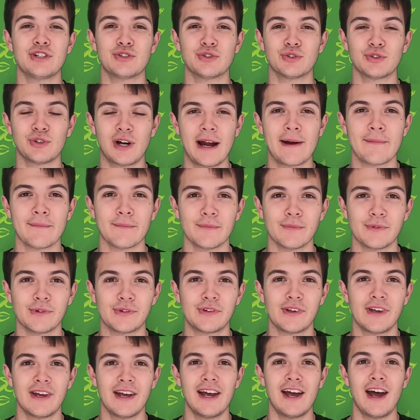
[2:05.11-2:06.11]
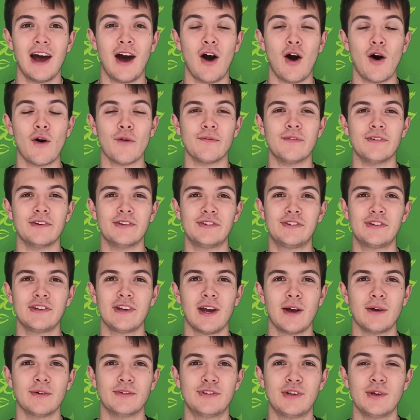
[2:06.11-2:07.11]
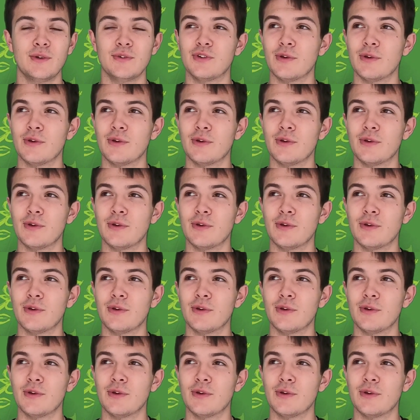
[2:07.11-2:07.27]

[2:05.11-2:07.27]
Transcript: grams of CO2.